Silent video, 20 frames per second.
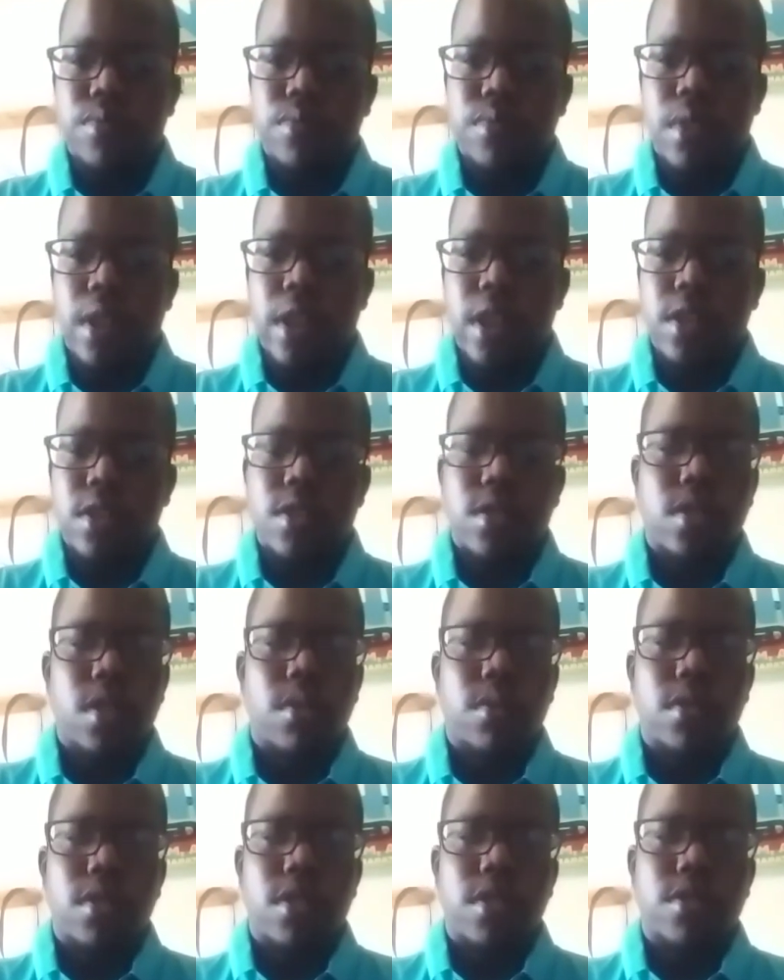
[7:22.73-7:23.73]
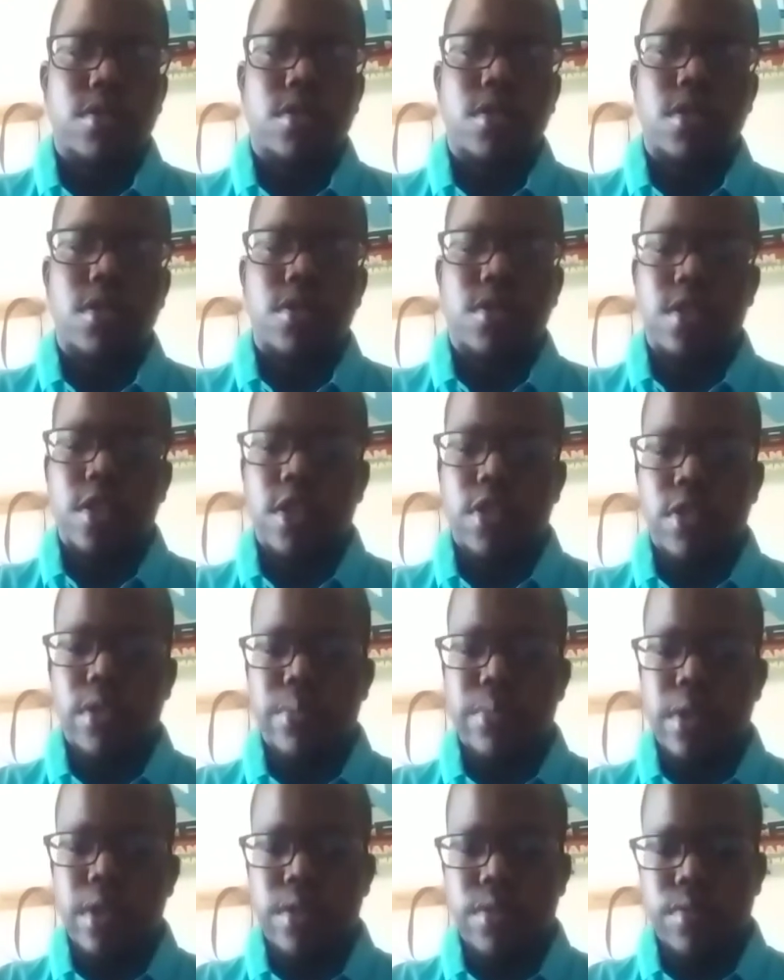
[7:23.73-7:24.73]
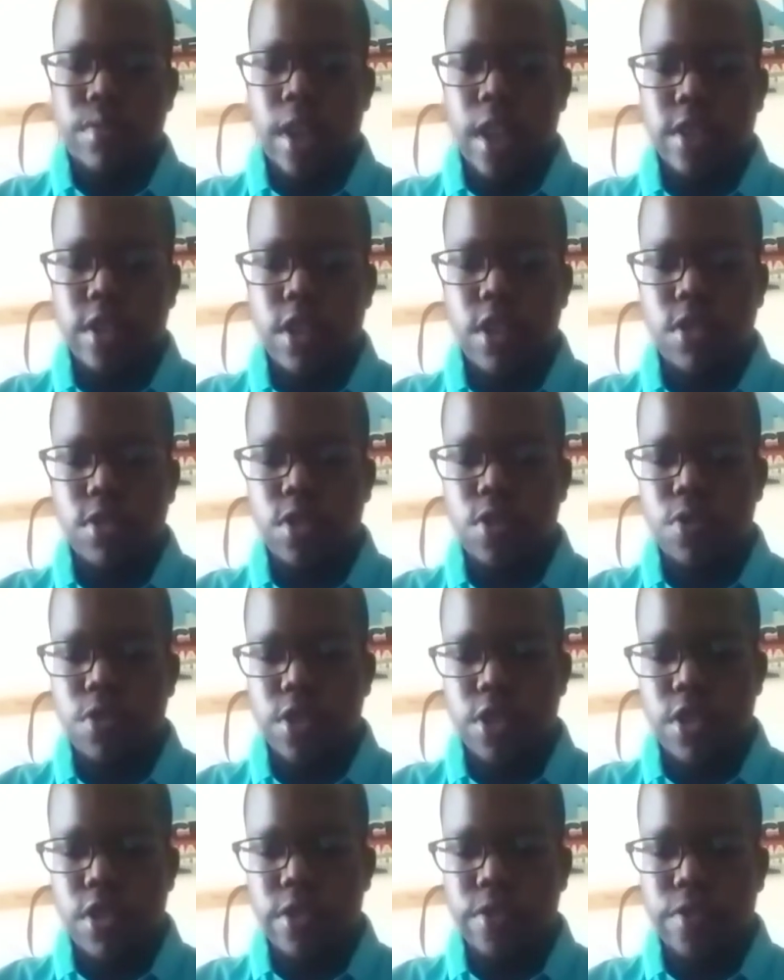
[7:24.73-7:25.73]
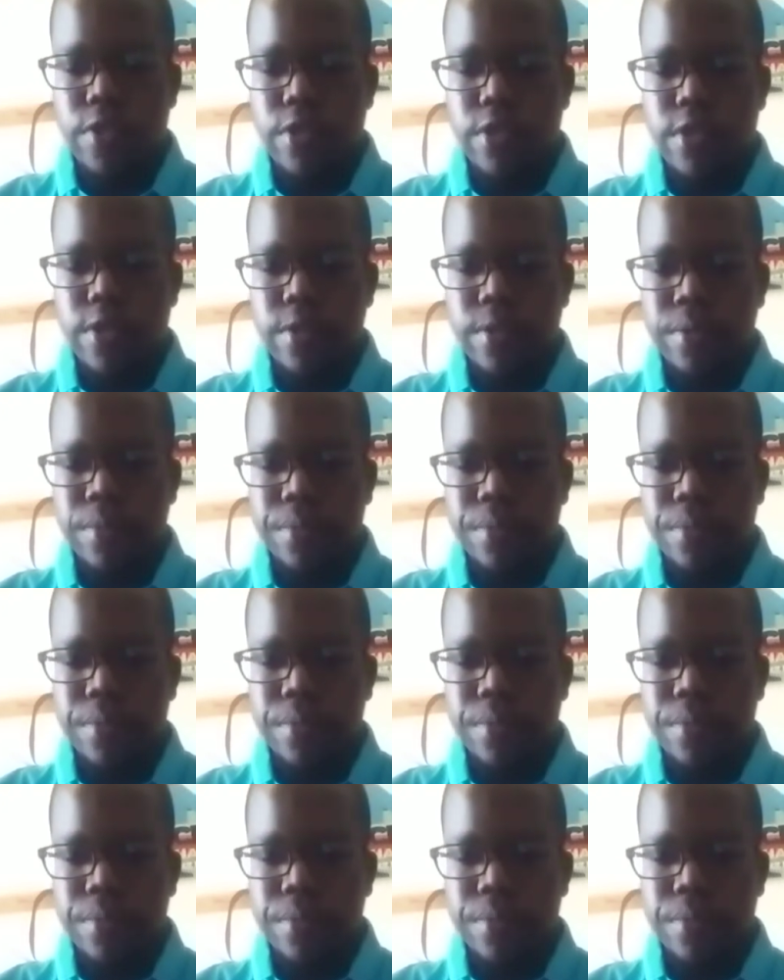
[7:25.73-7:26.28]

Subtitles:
guess it's something to consider. But like I said, there's no excuse for it.